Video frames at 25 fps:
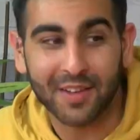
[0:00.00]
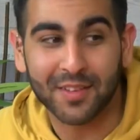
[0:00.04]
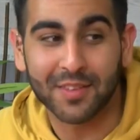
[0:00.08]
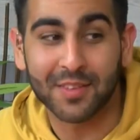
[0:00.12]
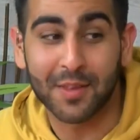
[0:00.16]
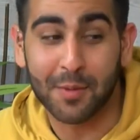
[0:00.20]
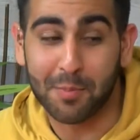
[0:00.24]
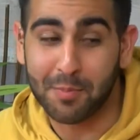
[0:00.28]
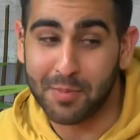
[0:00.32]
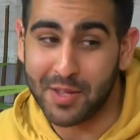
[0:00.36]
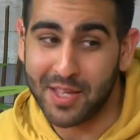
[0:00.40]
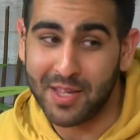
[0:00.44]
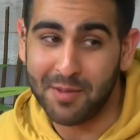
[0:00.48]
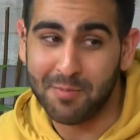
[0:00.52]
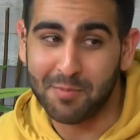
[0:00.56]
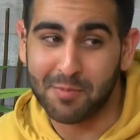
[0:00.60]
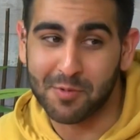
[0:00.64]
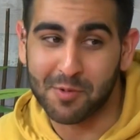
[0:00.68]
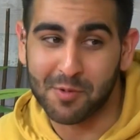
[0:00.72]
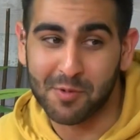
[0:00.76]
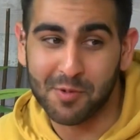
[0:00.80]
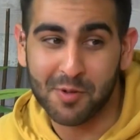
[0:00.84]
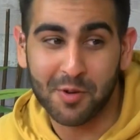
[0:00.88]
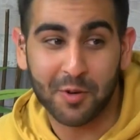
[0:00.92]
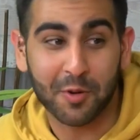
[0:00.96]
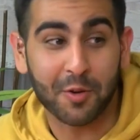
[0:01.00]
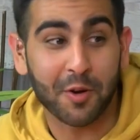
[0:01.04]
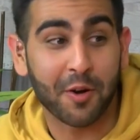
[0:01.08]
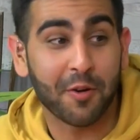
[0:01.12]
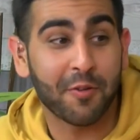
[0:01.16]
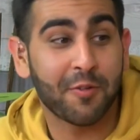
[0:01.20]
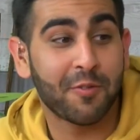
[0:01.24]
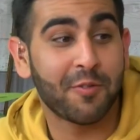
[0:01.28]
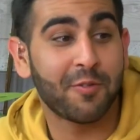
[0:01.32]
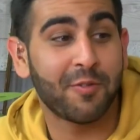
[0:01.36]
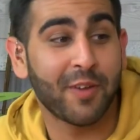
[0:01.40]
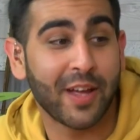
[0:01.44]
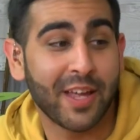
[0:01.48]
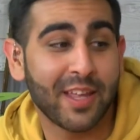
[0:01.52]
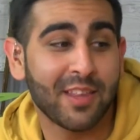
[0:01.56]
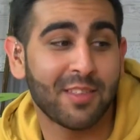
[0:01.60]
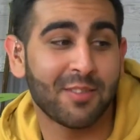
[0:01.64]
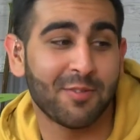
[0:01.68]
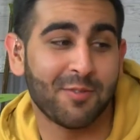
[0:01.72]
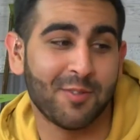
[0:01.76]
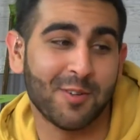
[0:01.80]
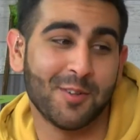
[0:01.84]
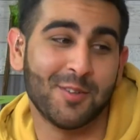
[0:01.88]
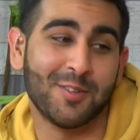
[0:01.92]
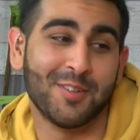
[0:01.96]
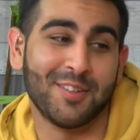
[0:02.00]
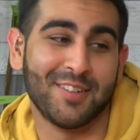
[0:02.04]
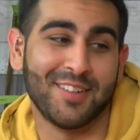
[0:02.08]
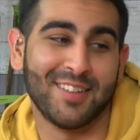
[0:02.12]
The people who are faithful.